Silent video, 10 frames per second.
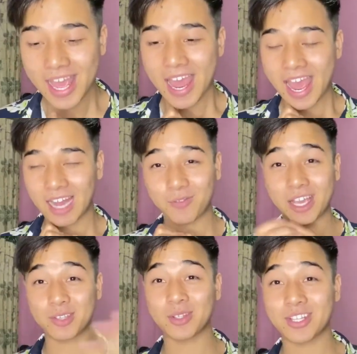And if you
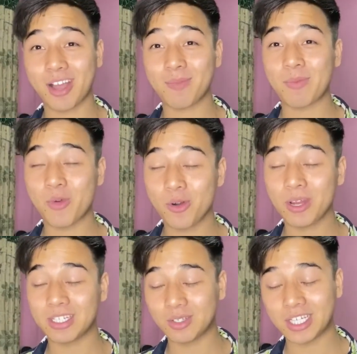guys want to check out my more
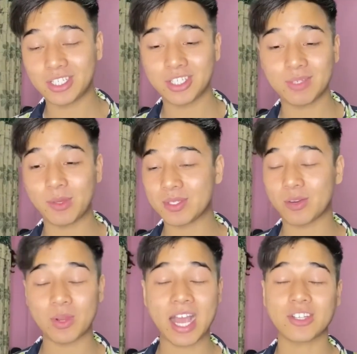Indonesian
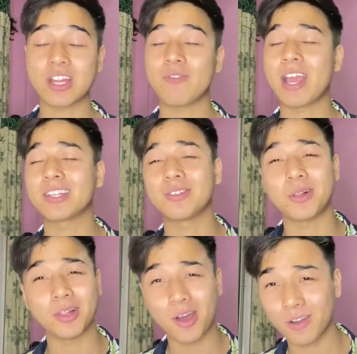music reaction, I reacted to a
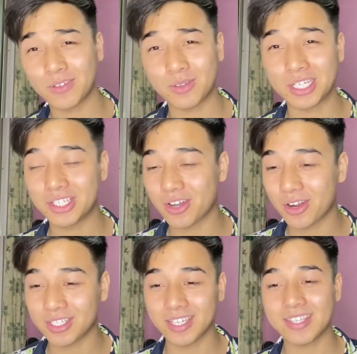lot of Indonesian
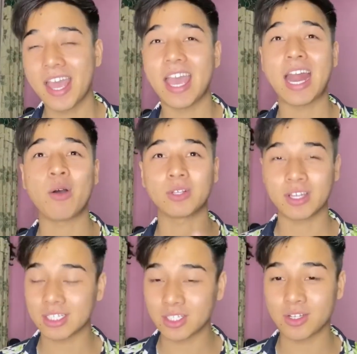artists, and I will
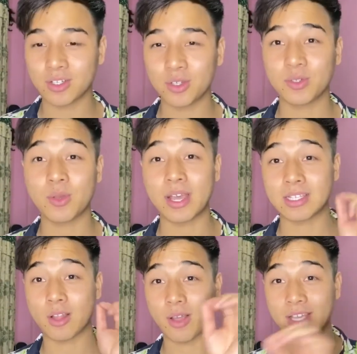continue to do so
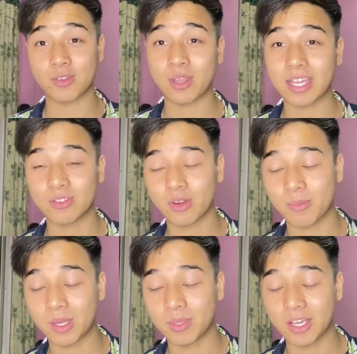as long as you guys
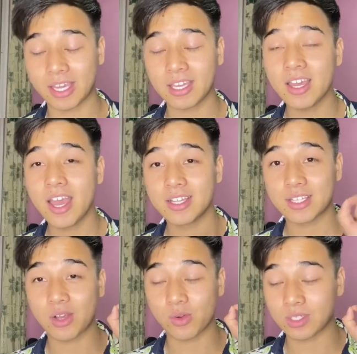recommend me, okay?
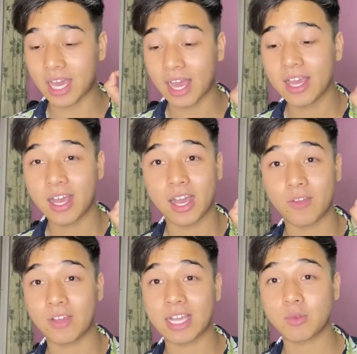So yeah,
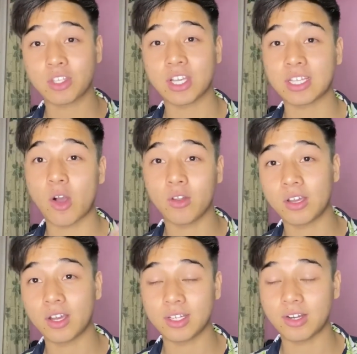if you guys want to check all
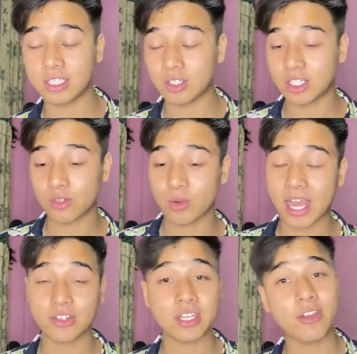the other Indonesian
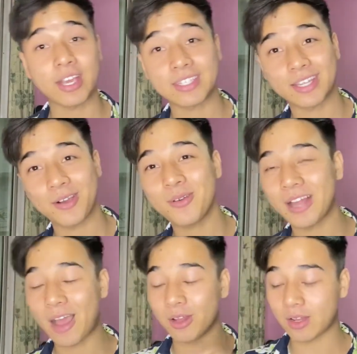reaction now, you guys can go.
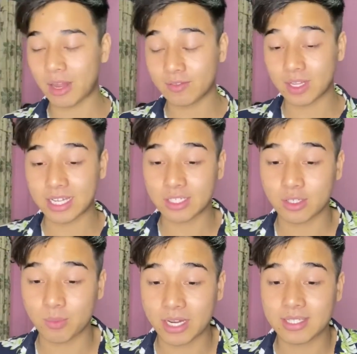I'll leave the link to
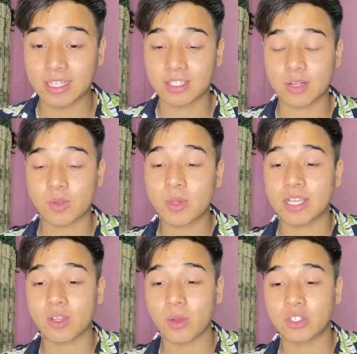the playlist in the description below.
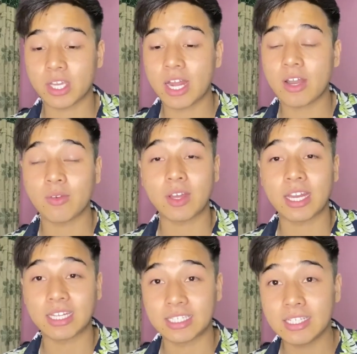So go and check it out now without
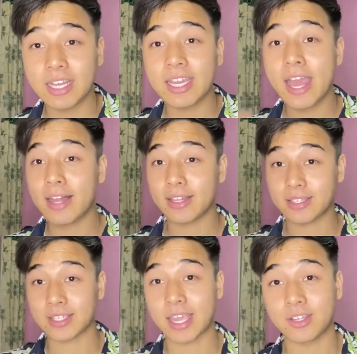any delay. Let's
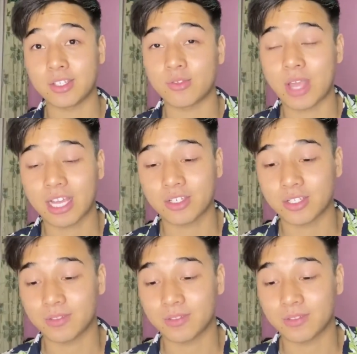just get into this reaction.